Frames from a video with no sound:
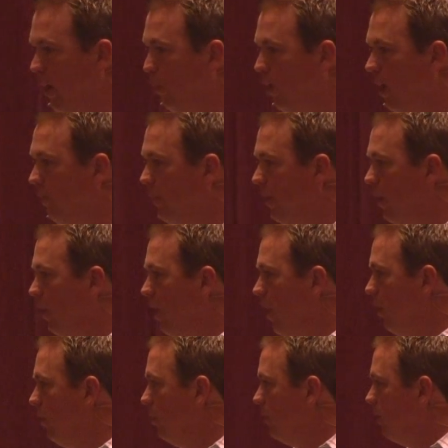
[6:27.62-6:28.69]
went up there
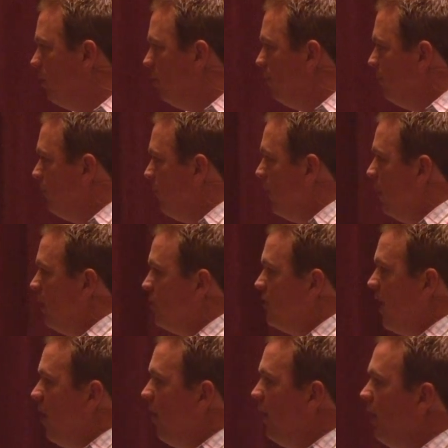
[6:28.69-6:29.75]
on
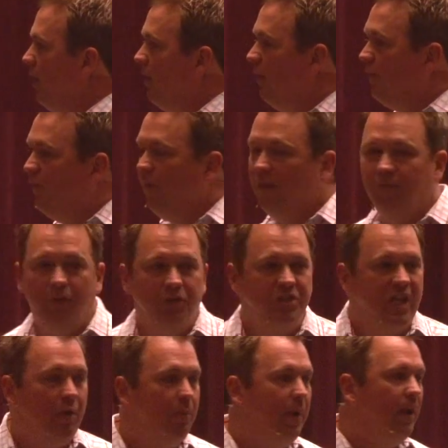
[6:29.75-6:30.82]
Saturday, and for the first
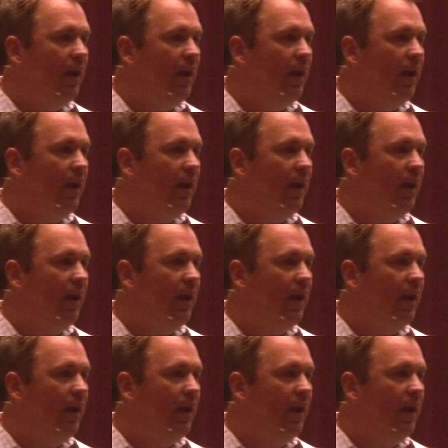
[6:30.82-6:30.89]
time in my